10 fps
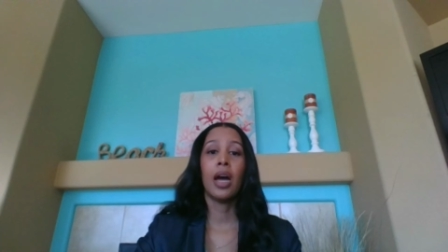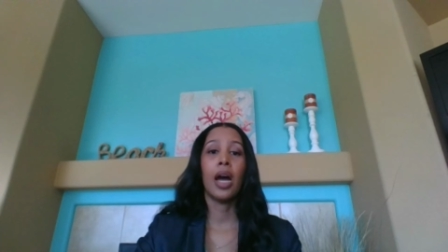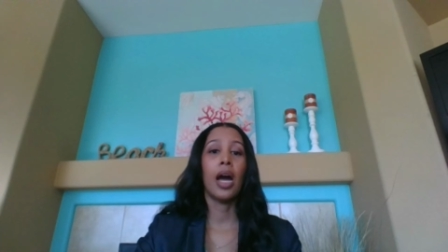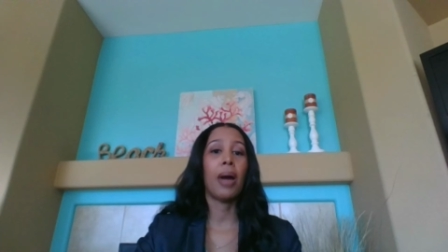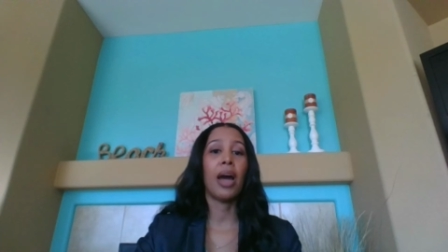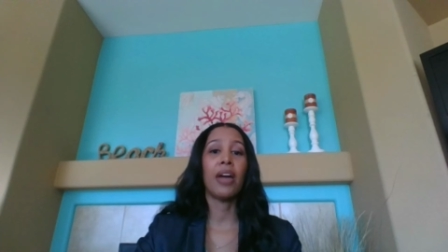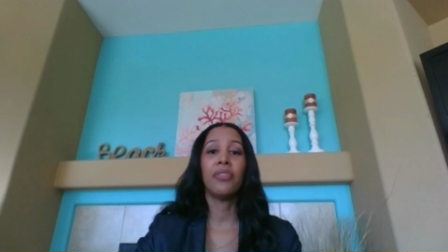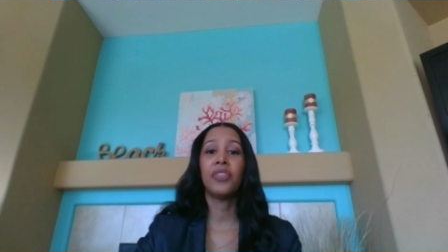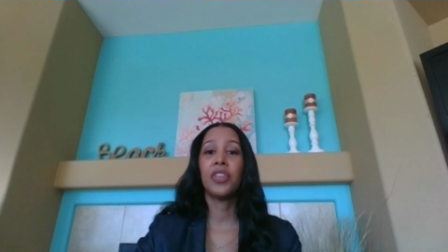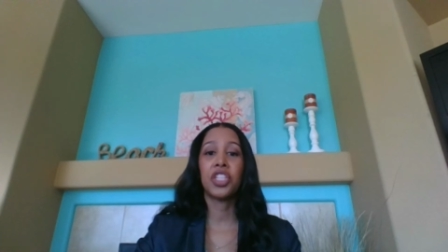Um, I
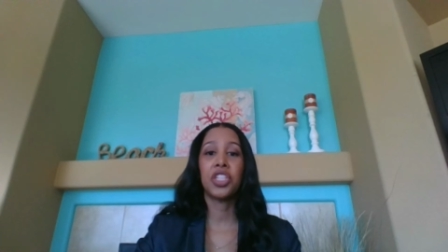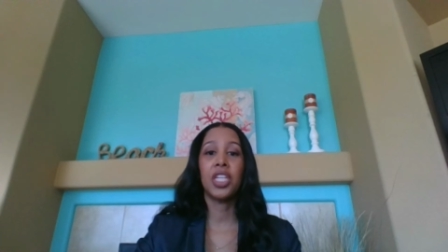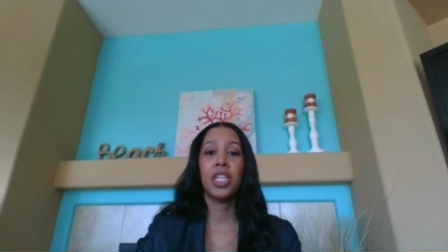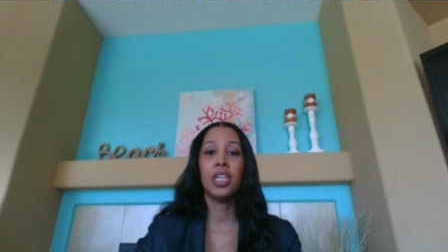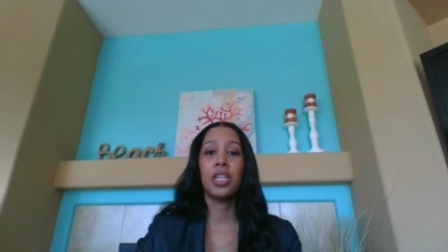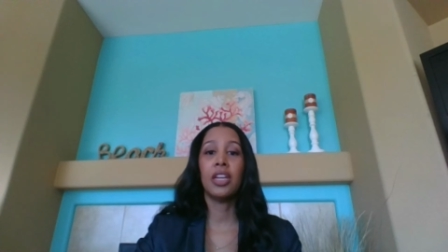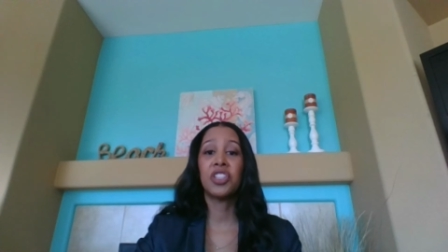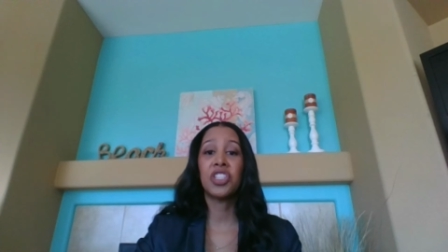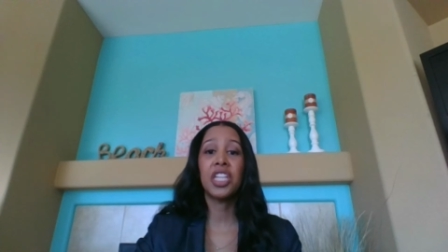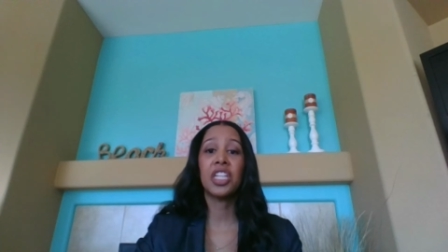feel that she,
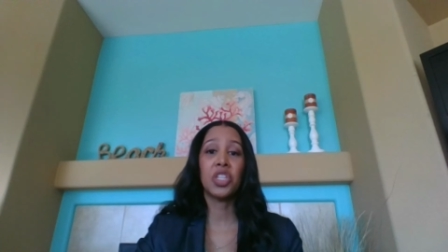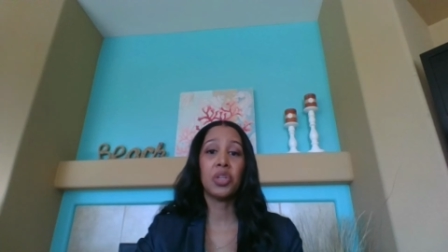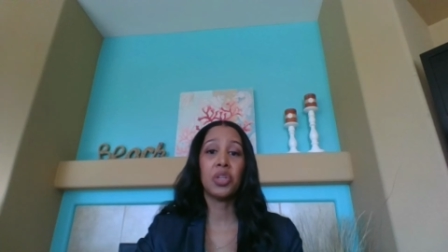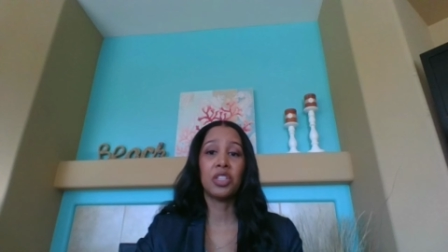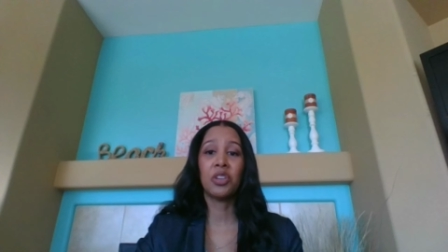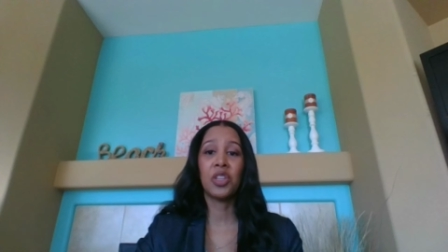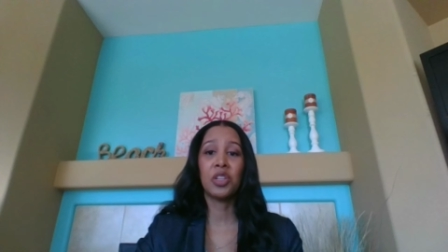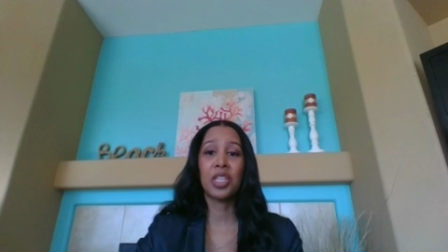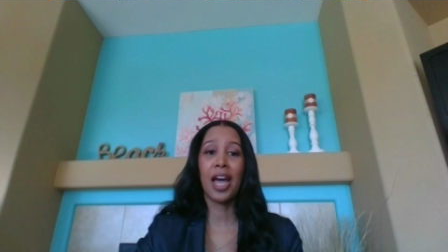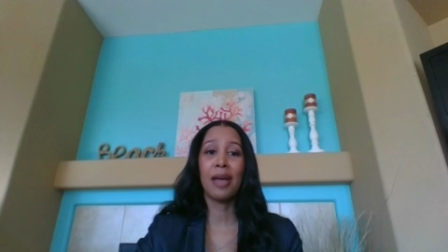if she could do it during
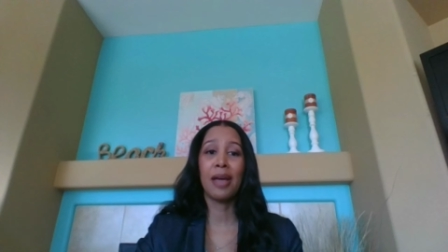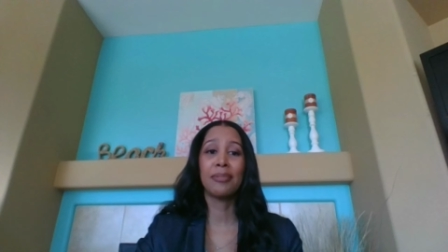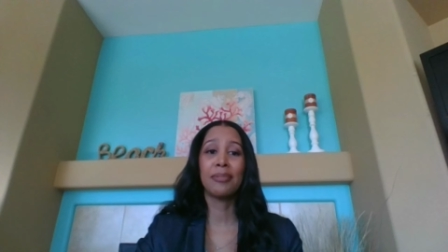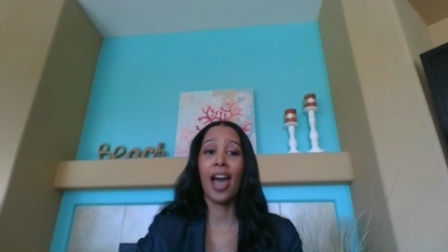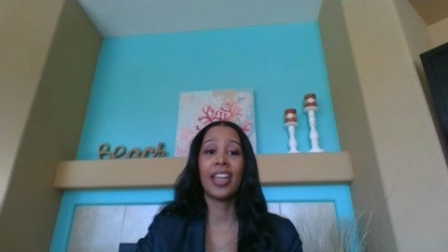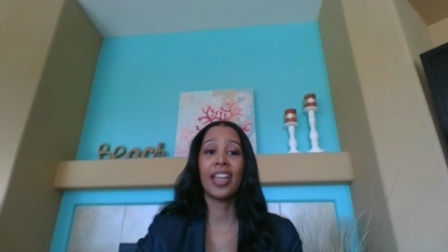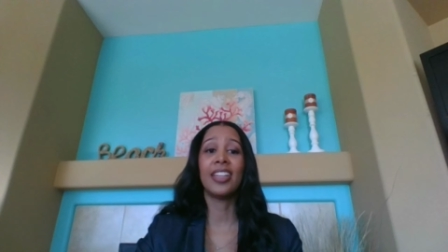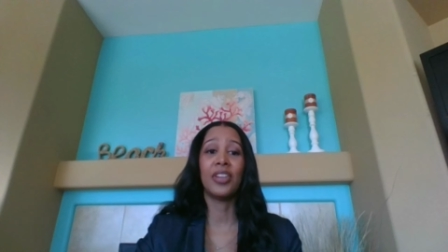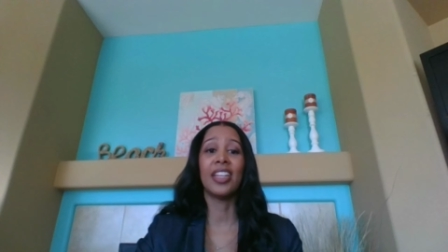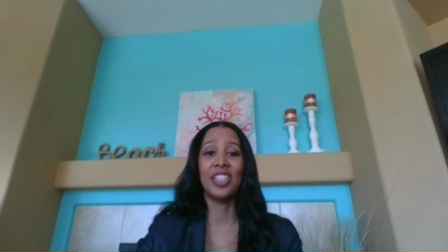those times, I can
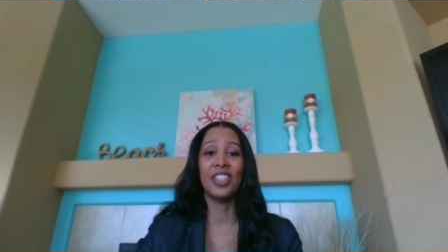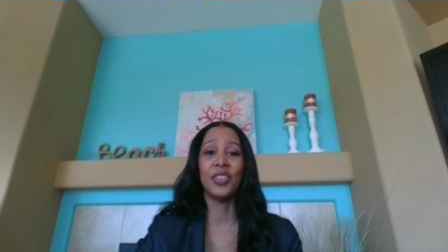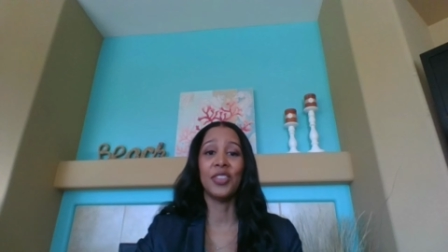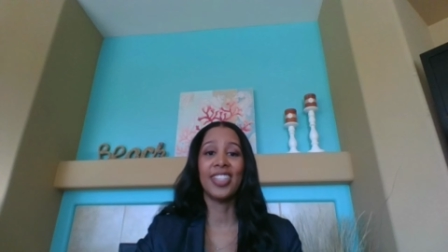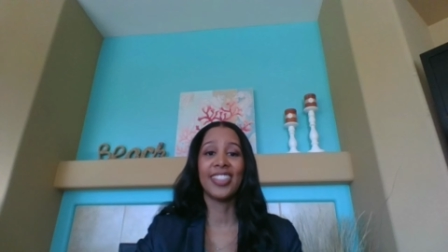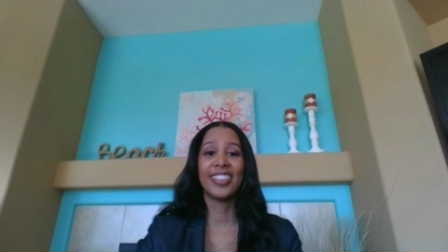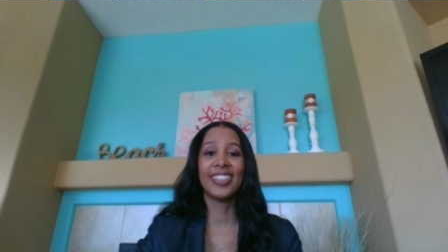definitely do it.